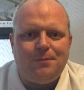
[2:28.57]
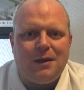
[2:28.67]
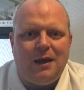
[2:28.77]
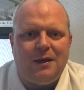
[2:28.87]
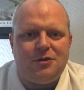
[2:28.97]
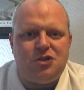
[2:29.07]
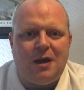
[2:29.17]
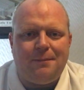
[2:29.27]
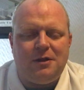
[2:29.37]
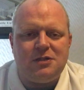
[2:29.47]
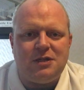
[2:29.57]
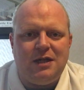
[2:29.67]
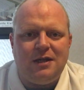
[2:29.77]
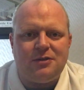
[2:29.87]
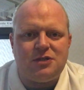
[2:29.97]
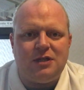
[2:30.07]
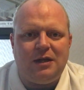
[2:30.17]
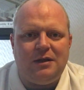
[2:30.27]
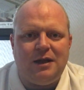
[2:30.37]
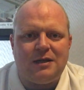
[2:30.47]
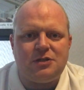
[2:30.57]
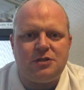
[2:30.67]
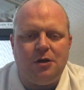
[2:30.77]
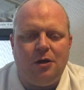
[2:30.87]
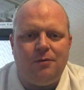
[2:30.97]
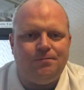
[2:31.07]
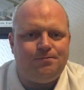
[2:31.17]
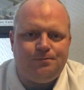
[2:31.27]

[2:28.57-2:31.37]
the Champions League, they're still in that. So,